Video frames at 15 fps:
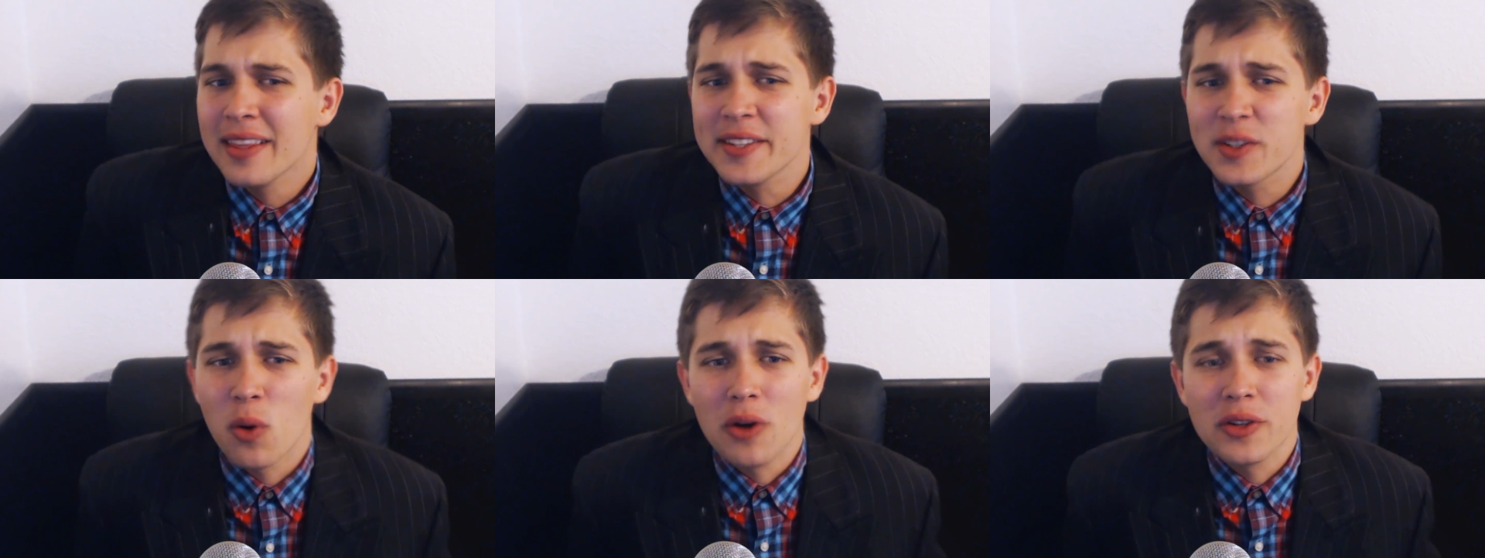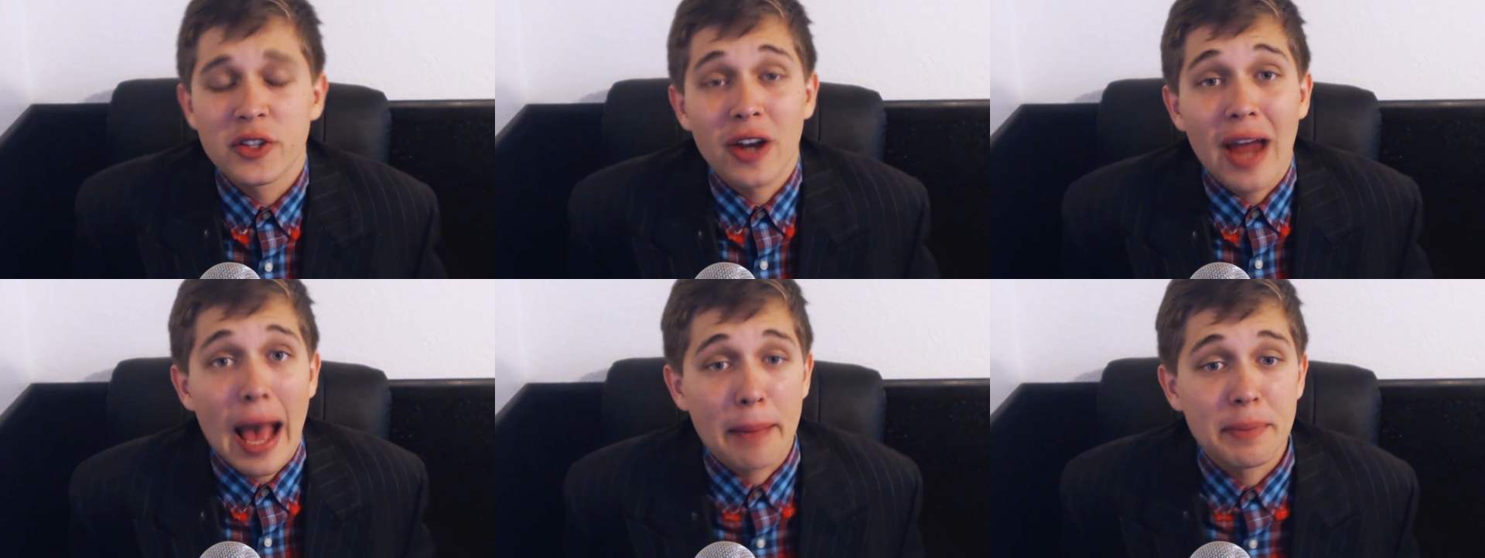These quotes
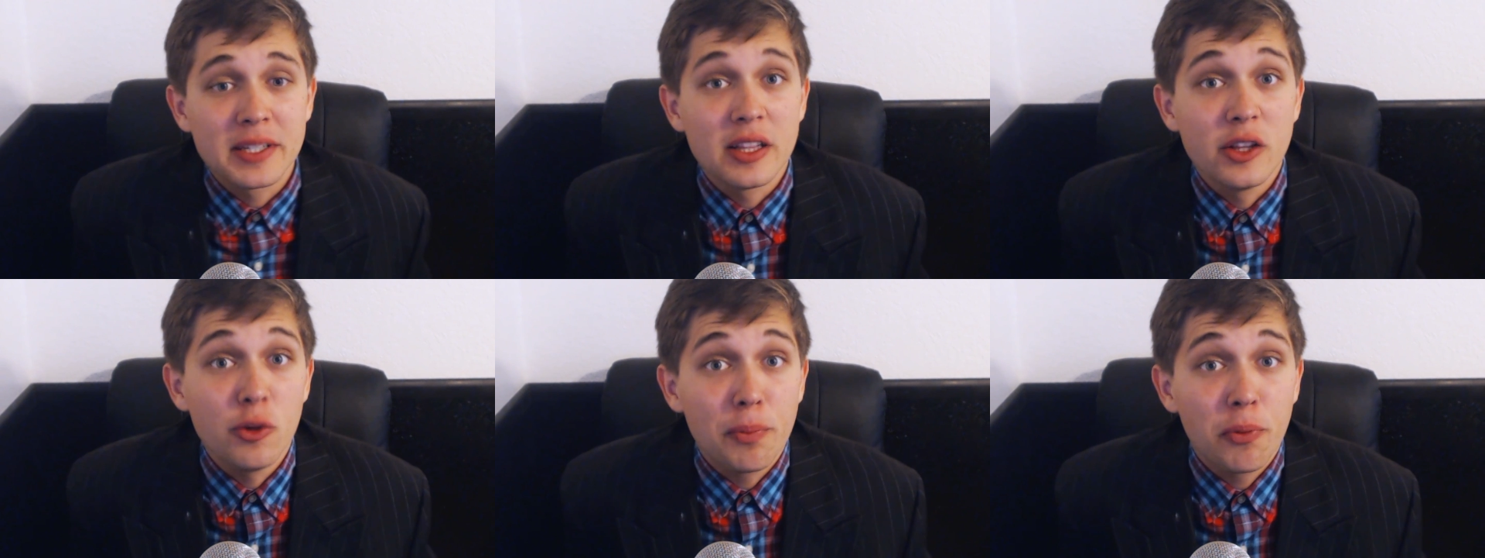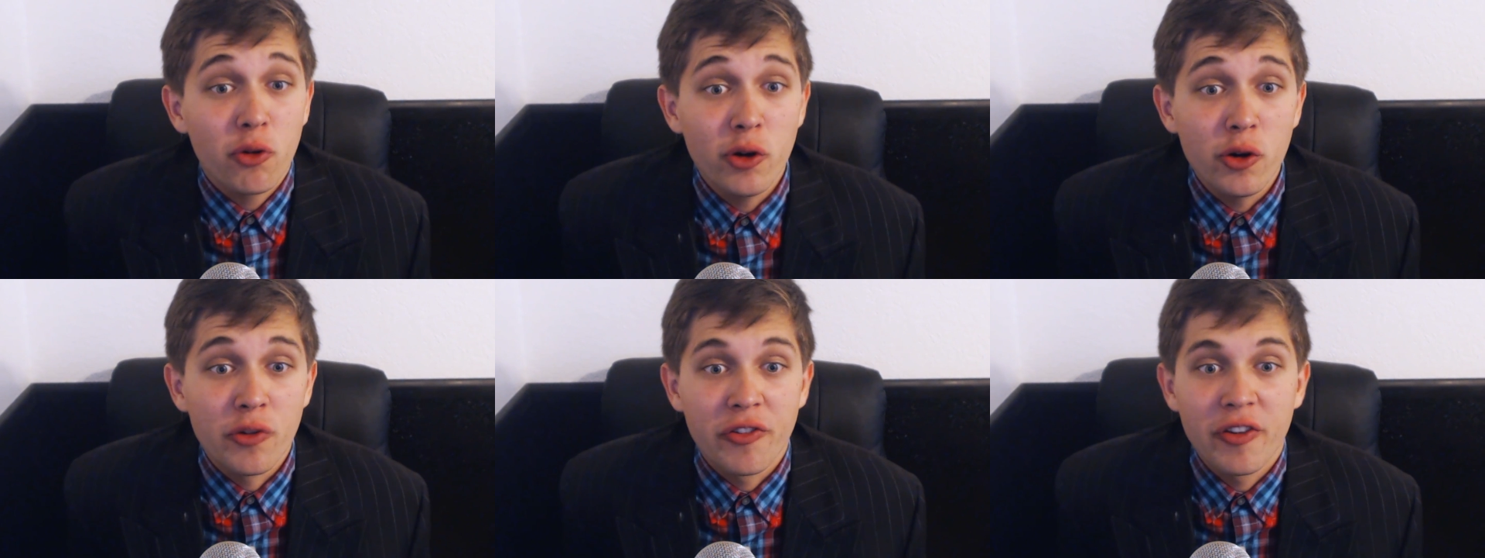are absolute
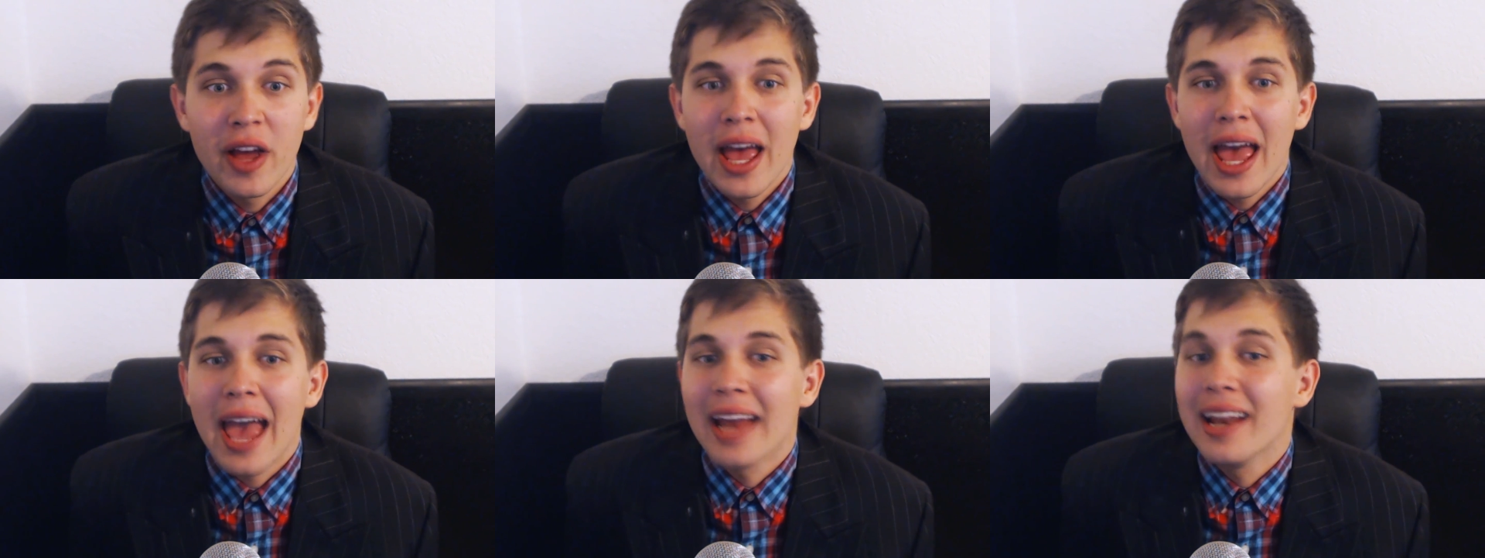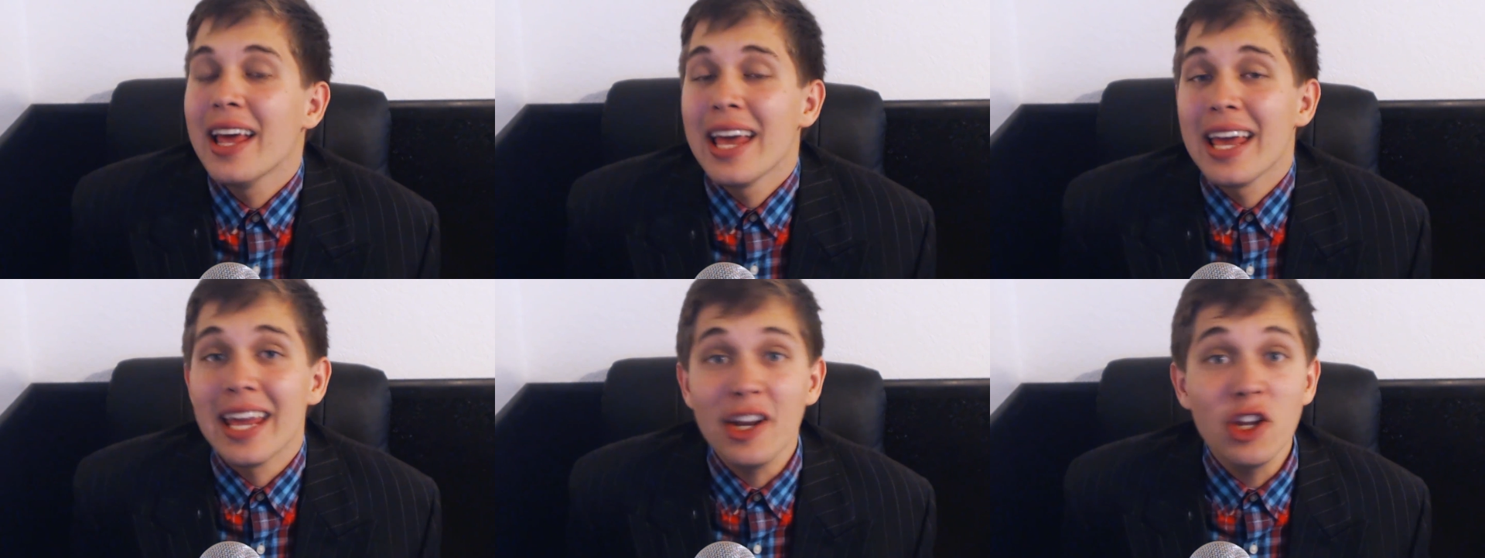proof and
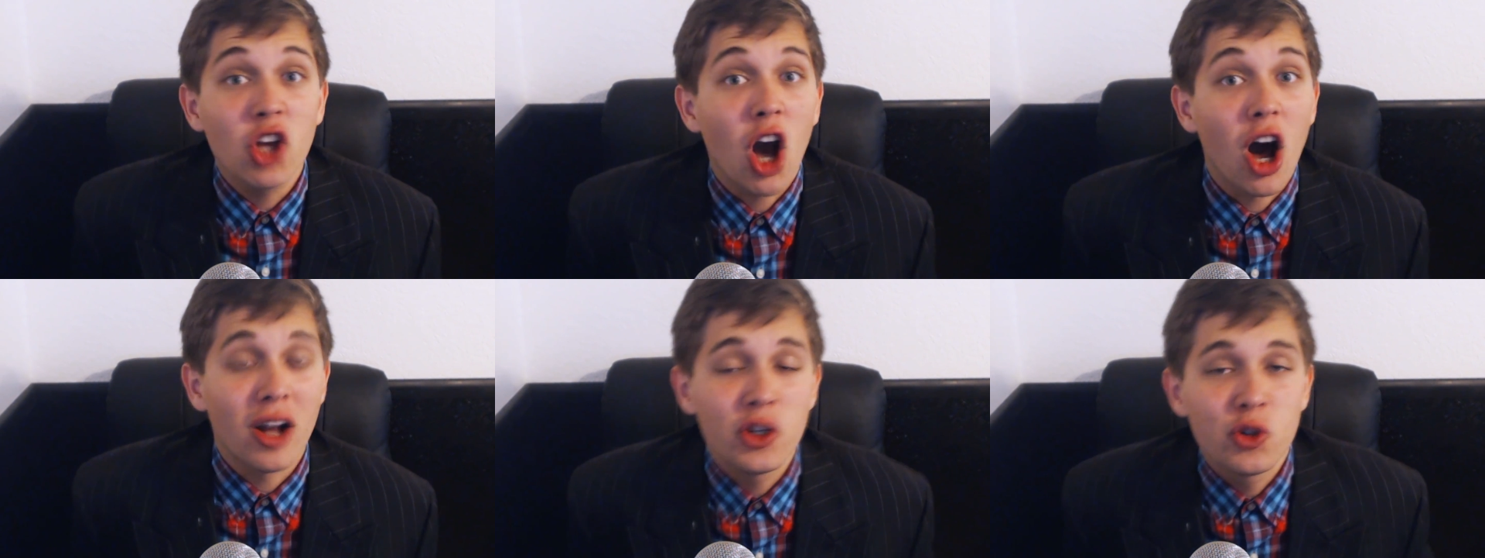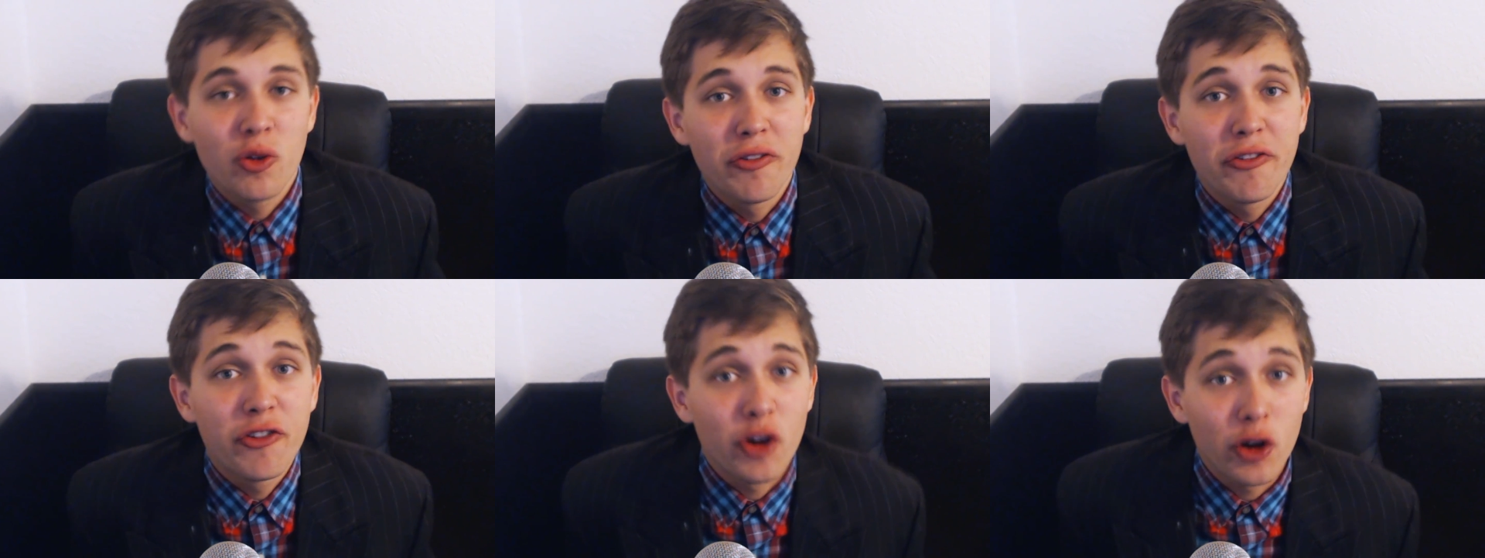
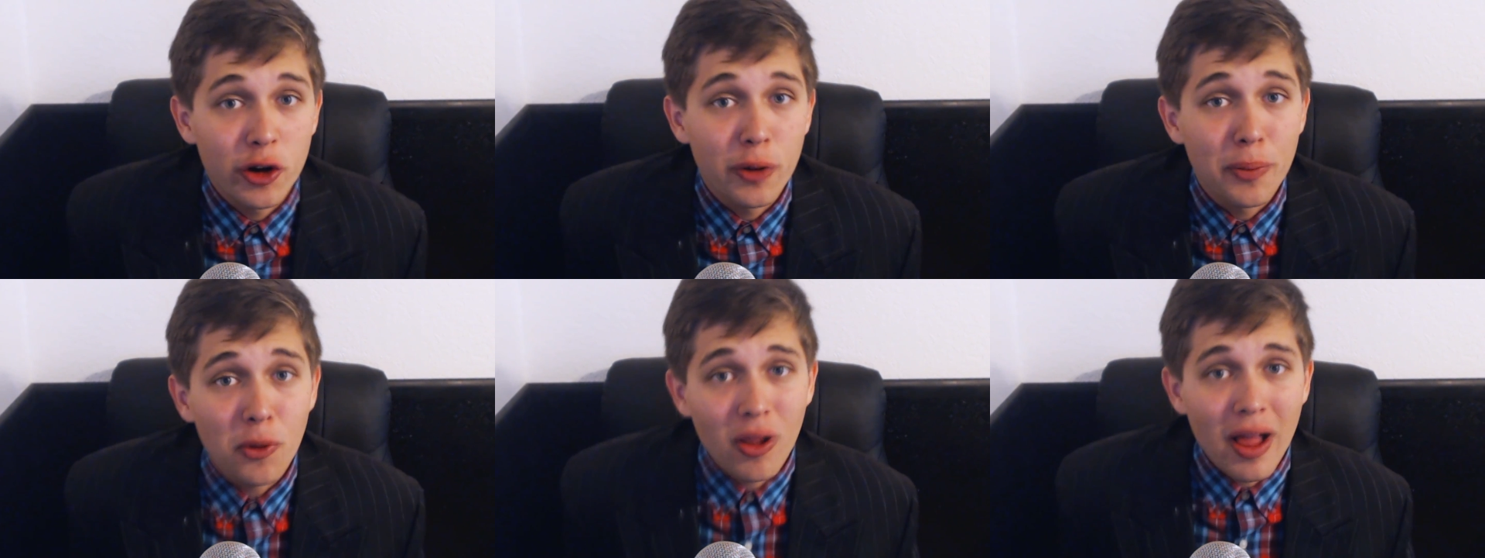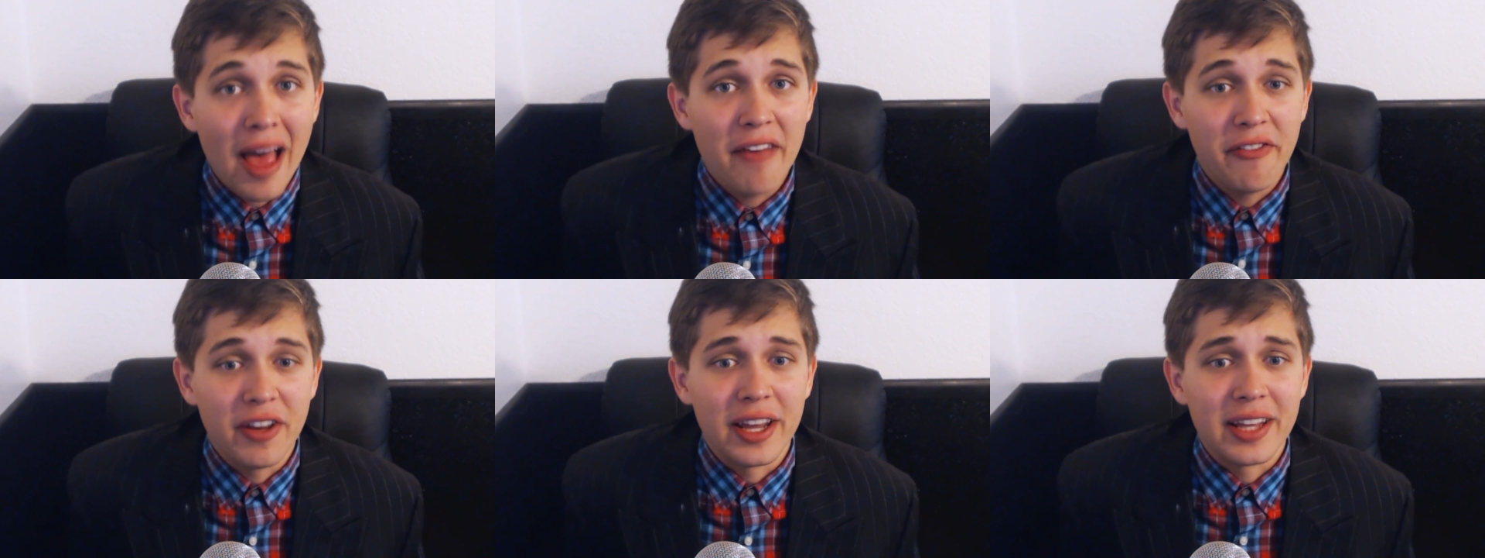incontrovertible
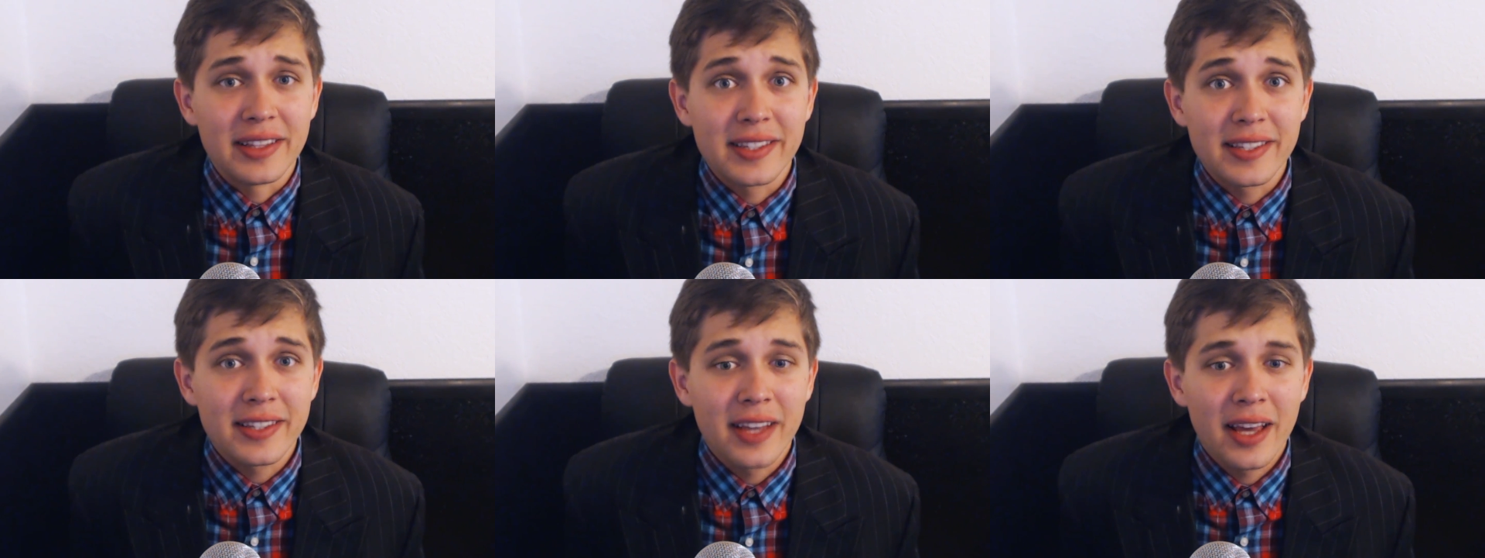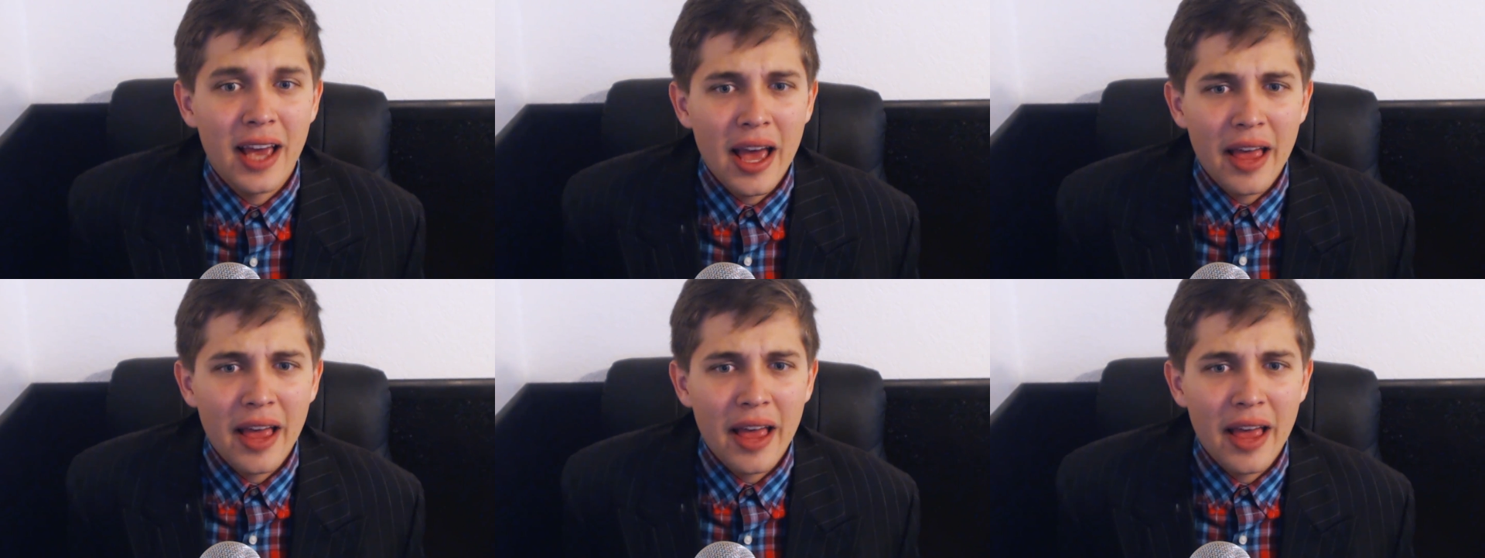evidence